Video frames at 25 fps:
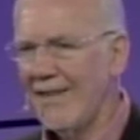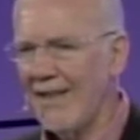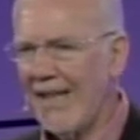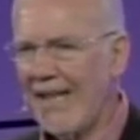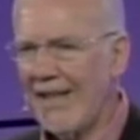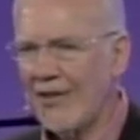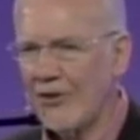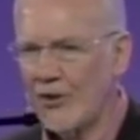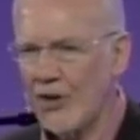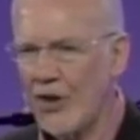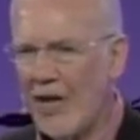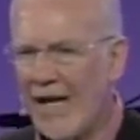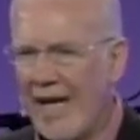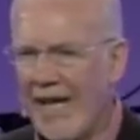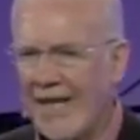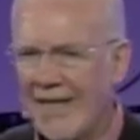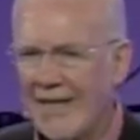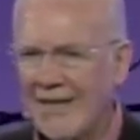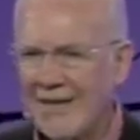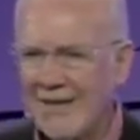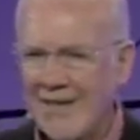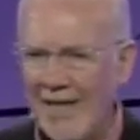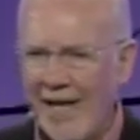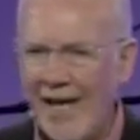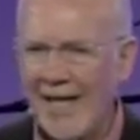a dry
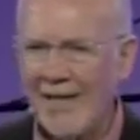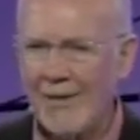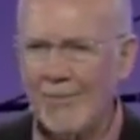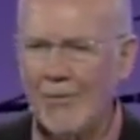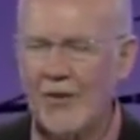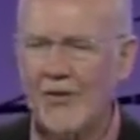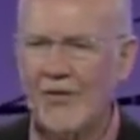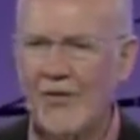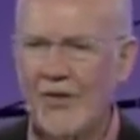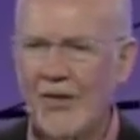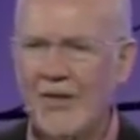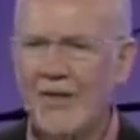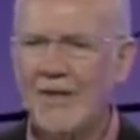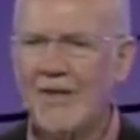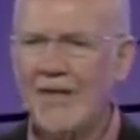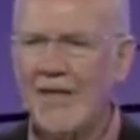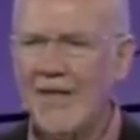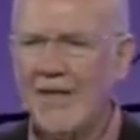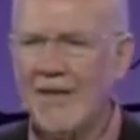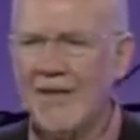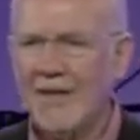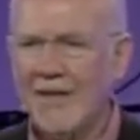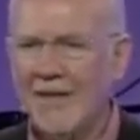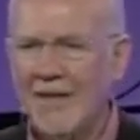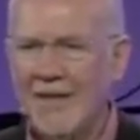time of the
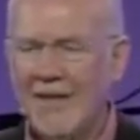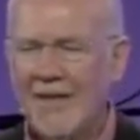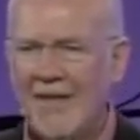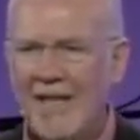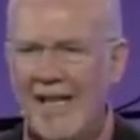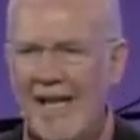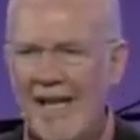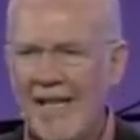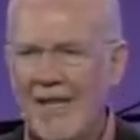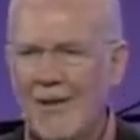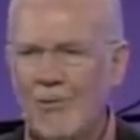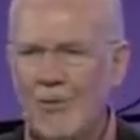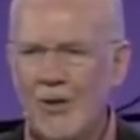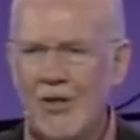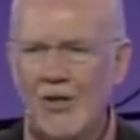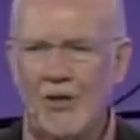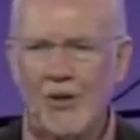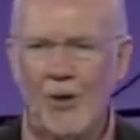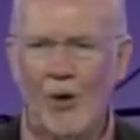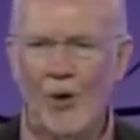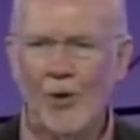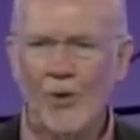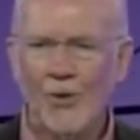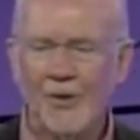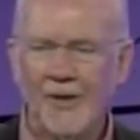year, and he was
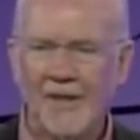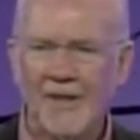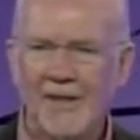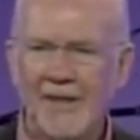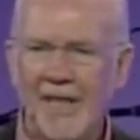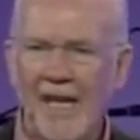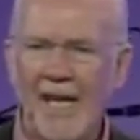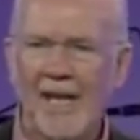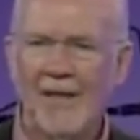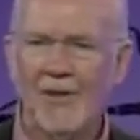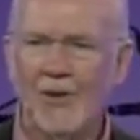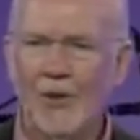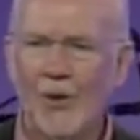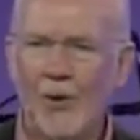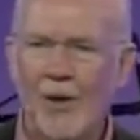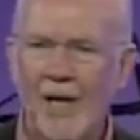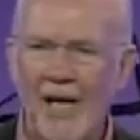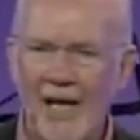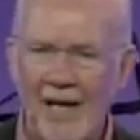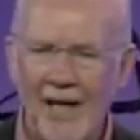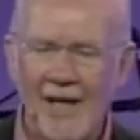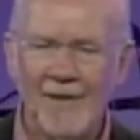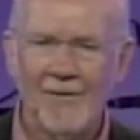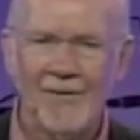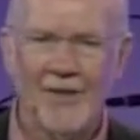told he'd get no
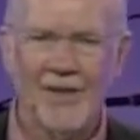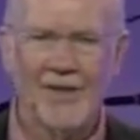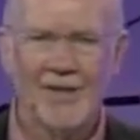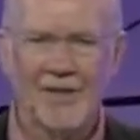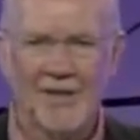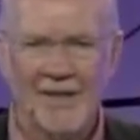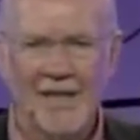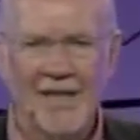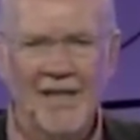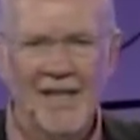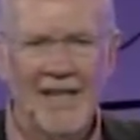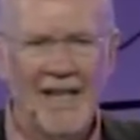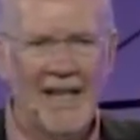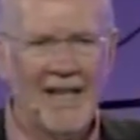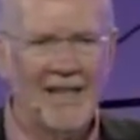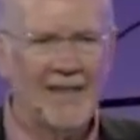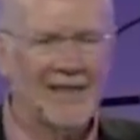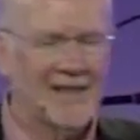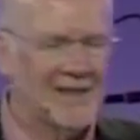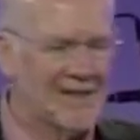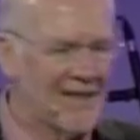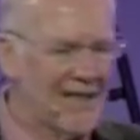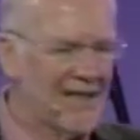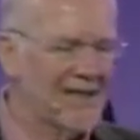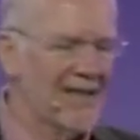harvest. And he
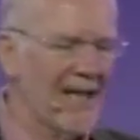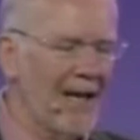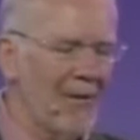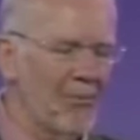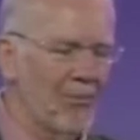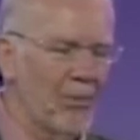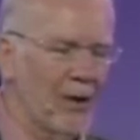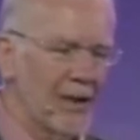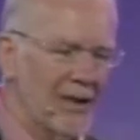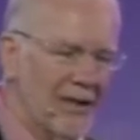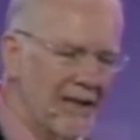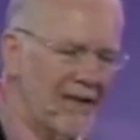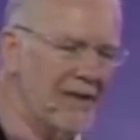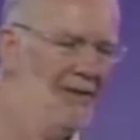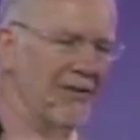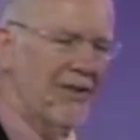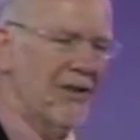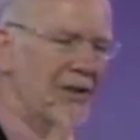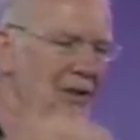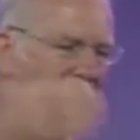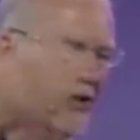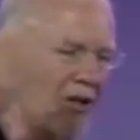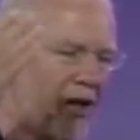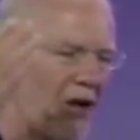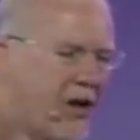says, I'm
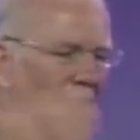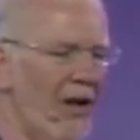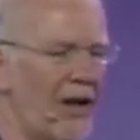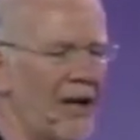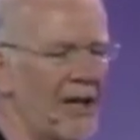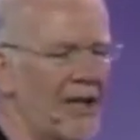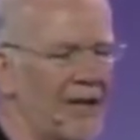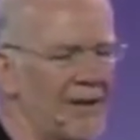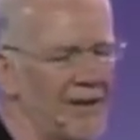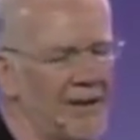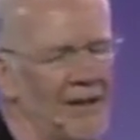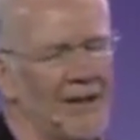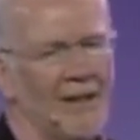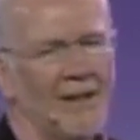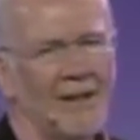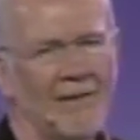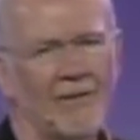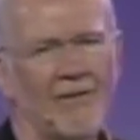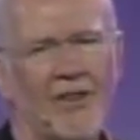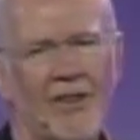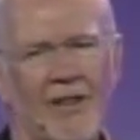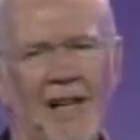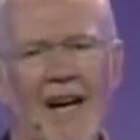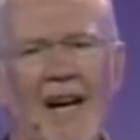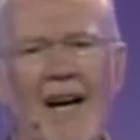believing God
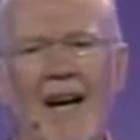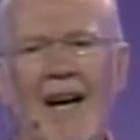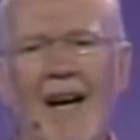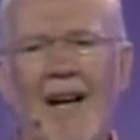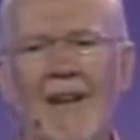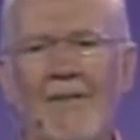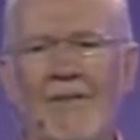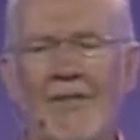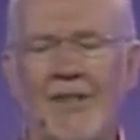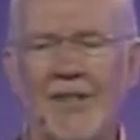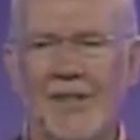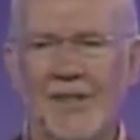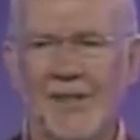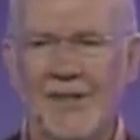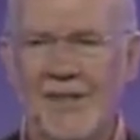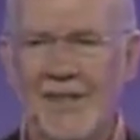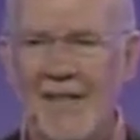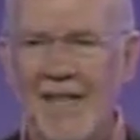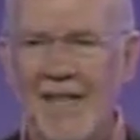for a harvest.